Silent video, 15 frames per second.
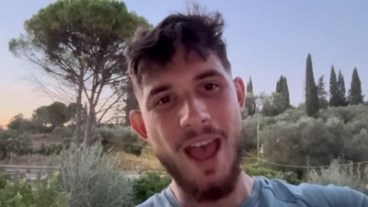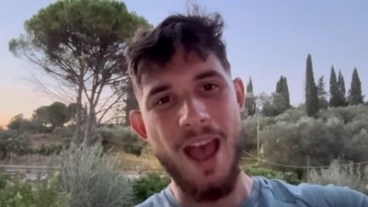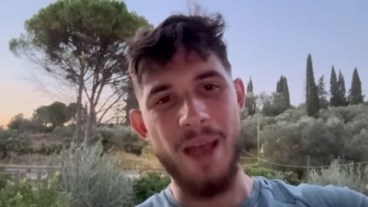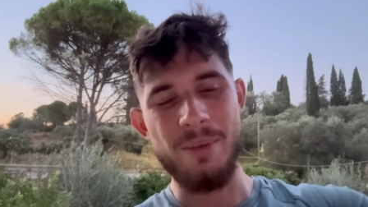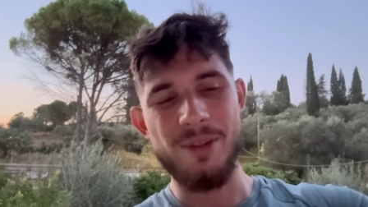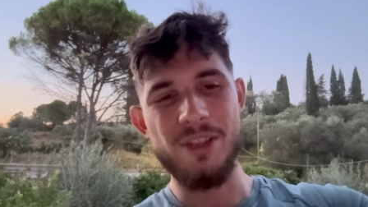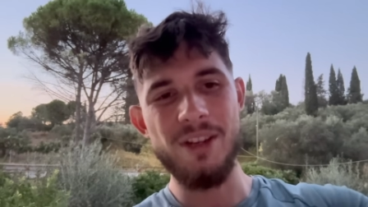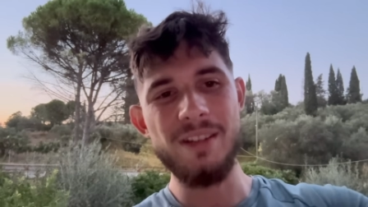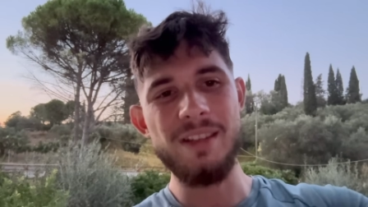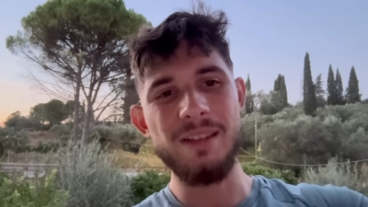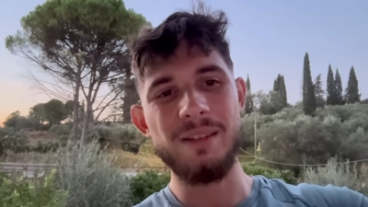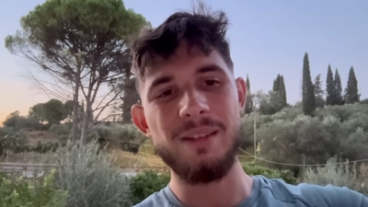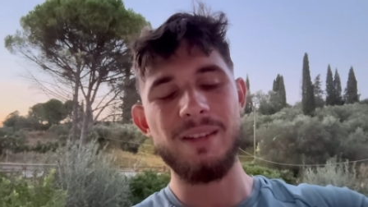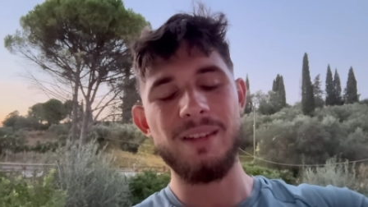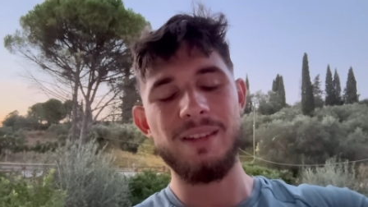I'm sure
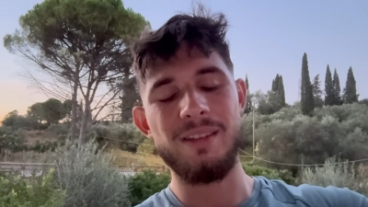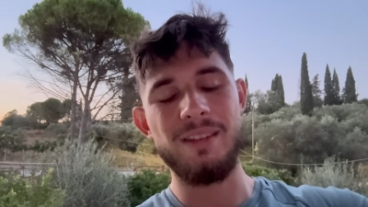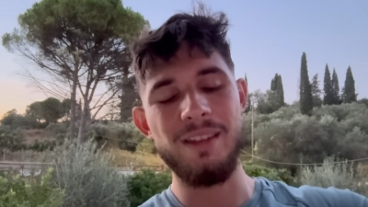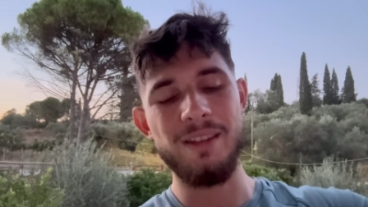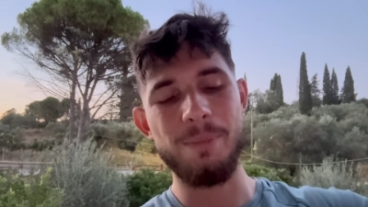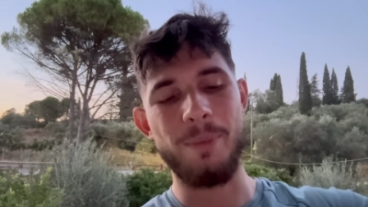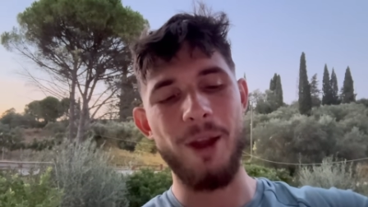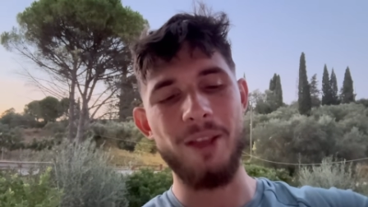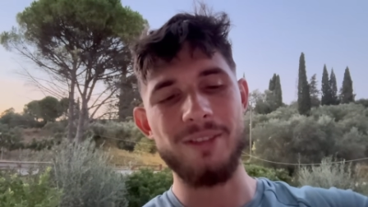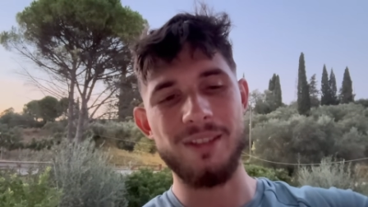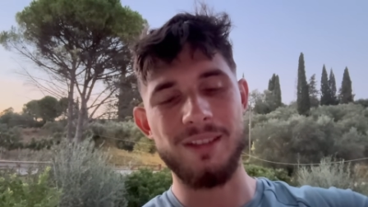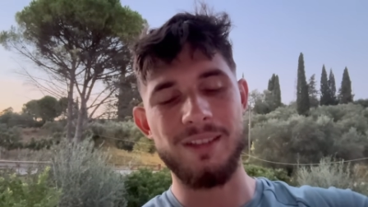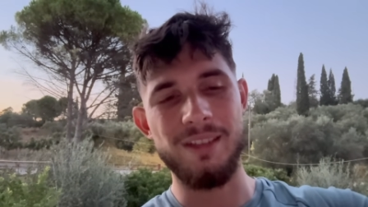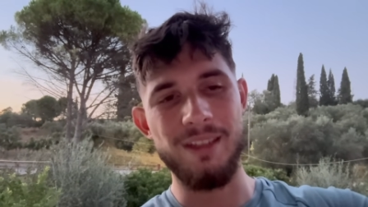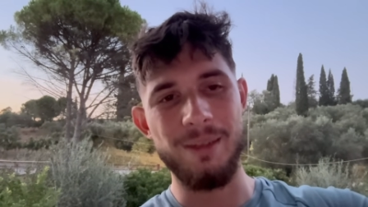that this browser
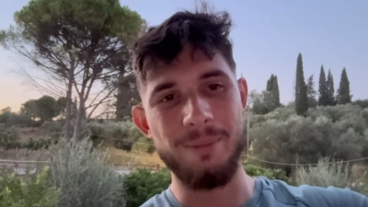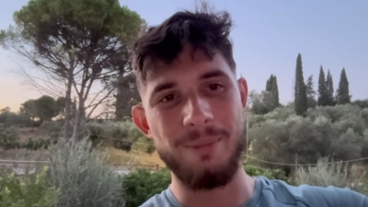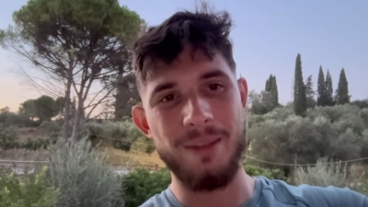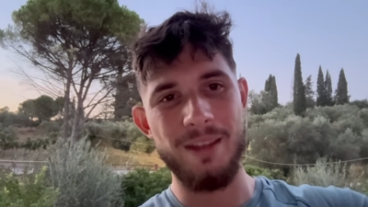team